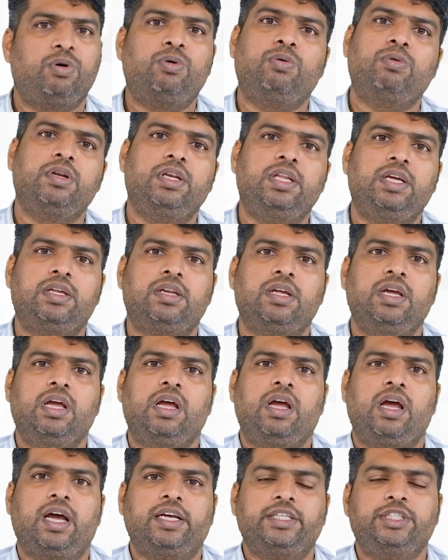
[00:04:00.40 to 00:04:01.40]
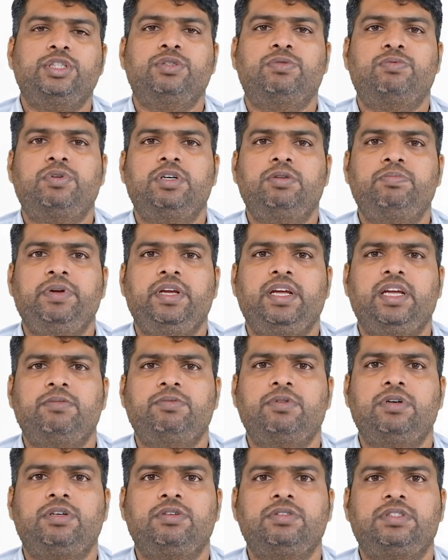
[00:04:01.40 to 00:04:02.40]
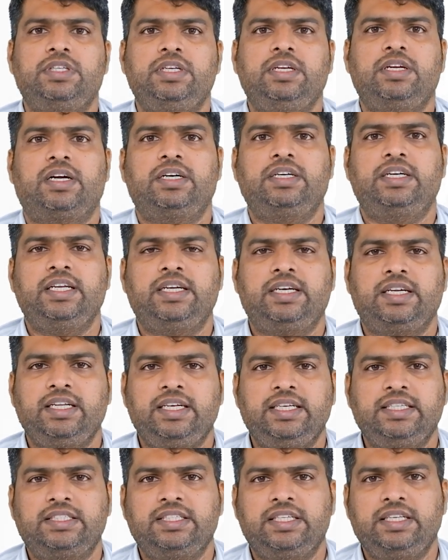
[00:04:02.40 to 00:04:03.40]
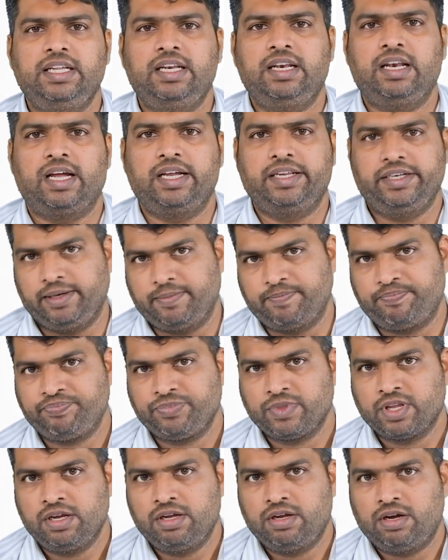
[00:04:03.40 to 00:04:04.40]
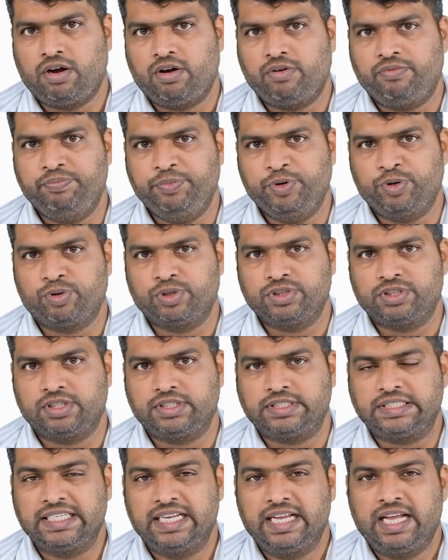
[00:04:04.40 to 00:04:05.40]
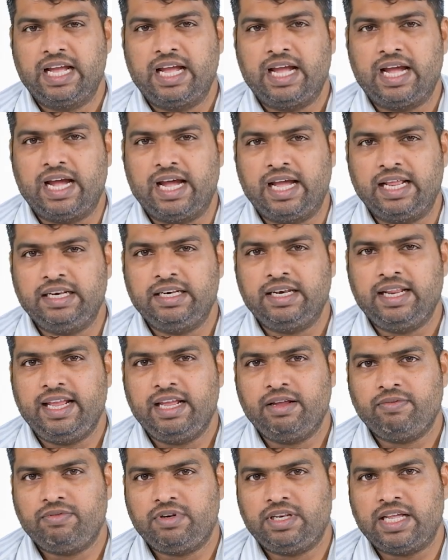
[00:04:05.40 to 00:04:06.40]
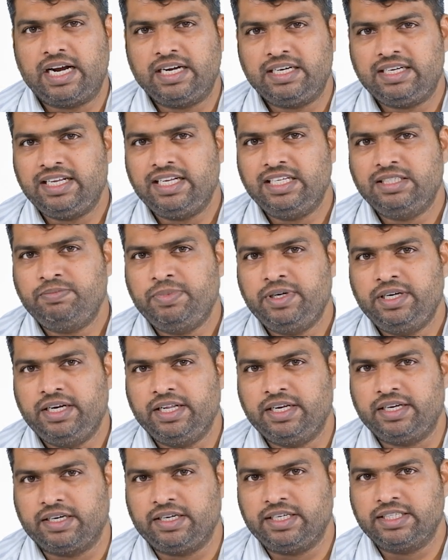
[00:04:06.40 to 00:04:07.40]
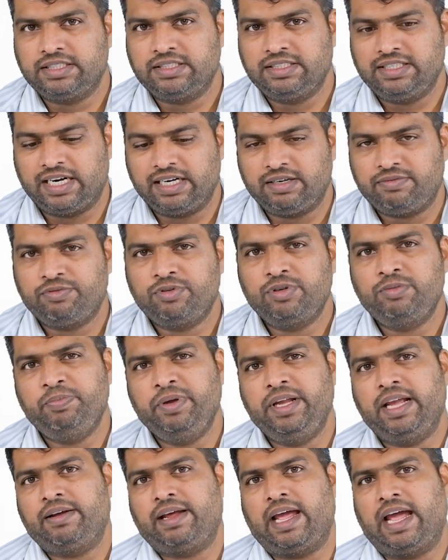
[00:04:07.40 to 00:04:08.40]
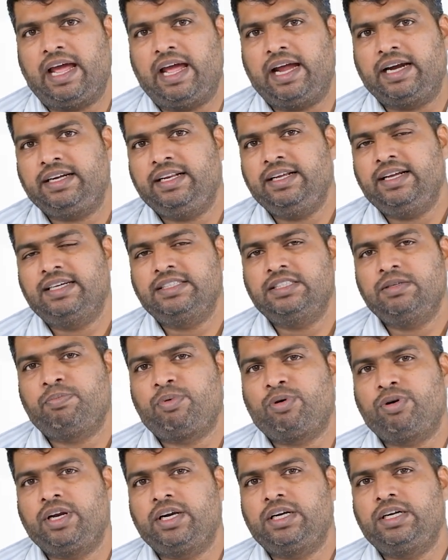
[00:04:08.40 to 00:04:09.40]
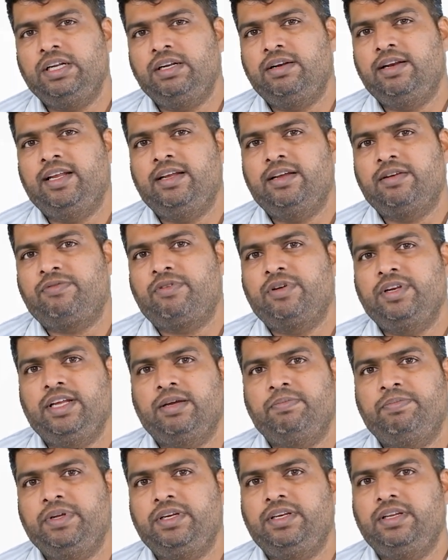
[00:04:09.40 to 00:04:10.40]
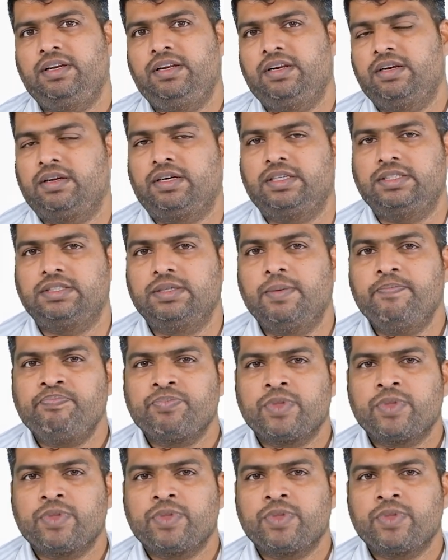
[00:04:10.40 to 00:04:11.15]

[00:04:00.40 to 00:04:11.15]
over there, and you would be able to see a decrease in the lining of mucosals. And if that is being decreased, that would be acting as a protective layer for the epithelial, guys.